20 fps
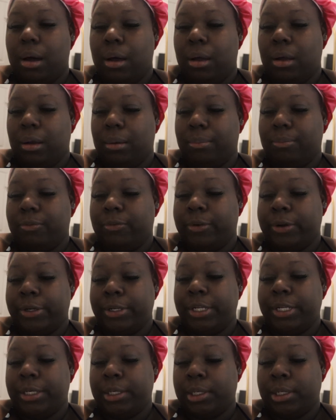um, for
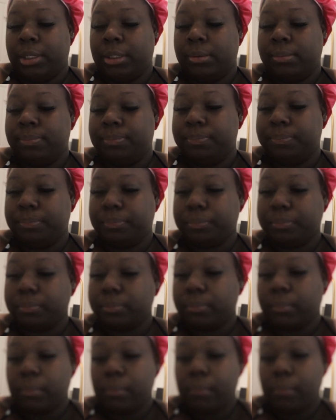dinner.
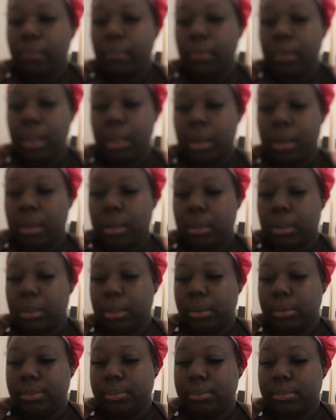
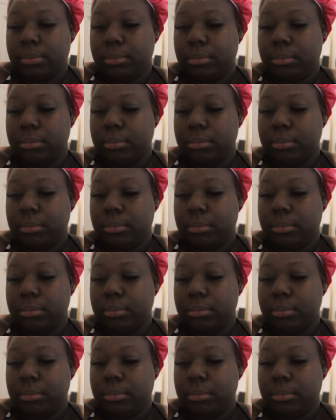Um,